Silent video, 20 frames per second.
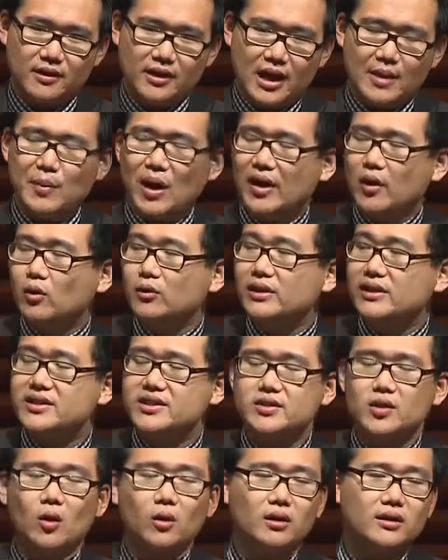And my only
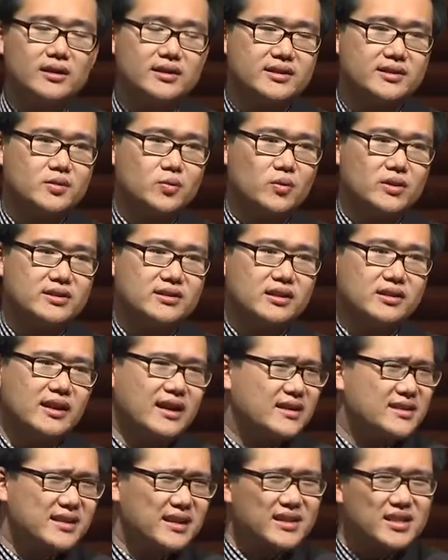solace was the
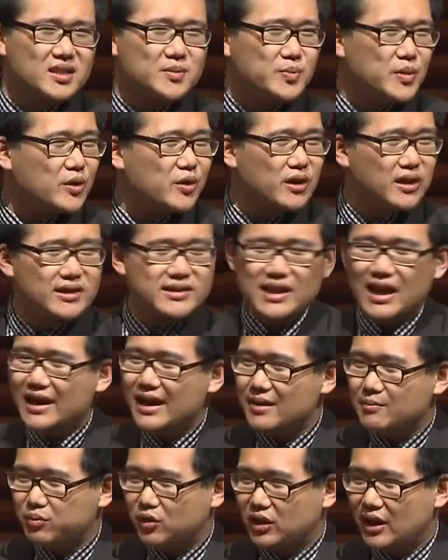next experience I
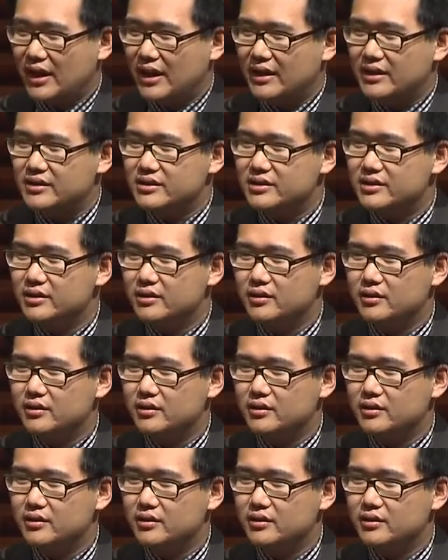had planned,